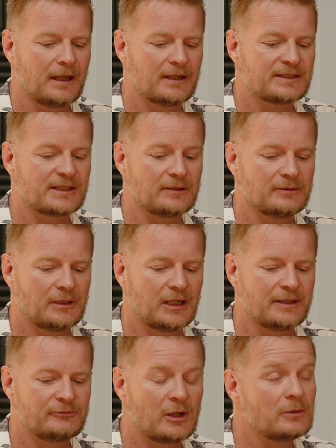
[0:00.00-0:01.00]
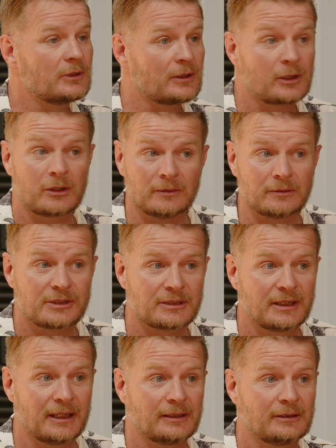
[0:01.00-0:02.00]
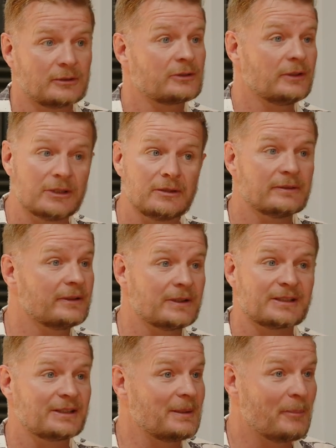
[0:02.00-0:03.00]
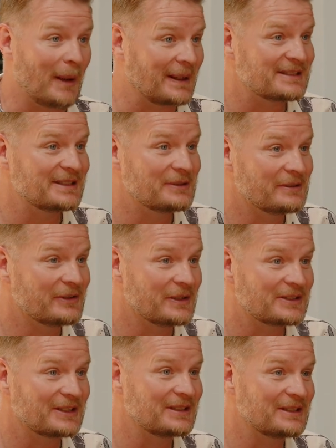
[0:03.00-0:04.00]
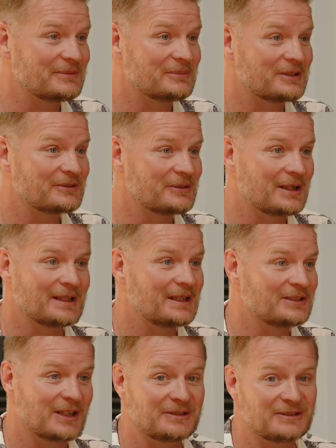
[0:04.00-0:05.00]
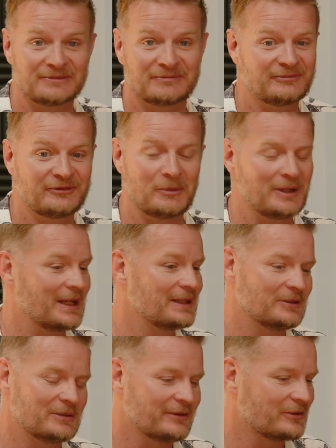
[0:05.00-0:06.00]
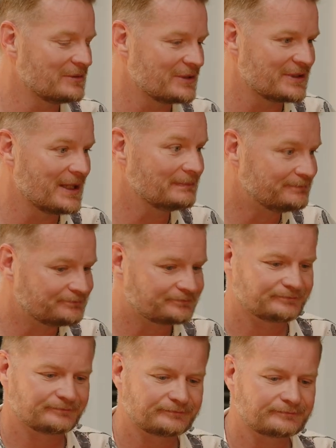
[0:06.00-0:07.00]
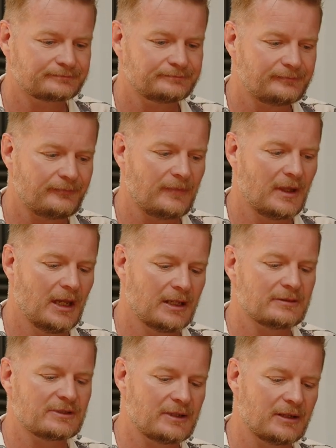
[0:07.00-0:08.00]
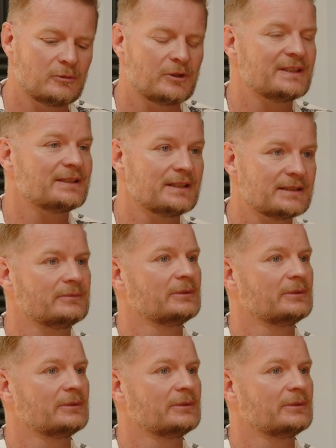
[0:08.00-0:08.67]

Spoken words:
And so I enrolled on a course at Oxford University, back to university at my grand age of 48 or whatever I was then. And I was like, what is this?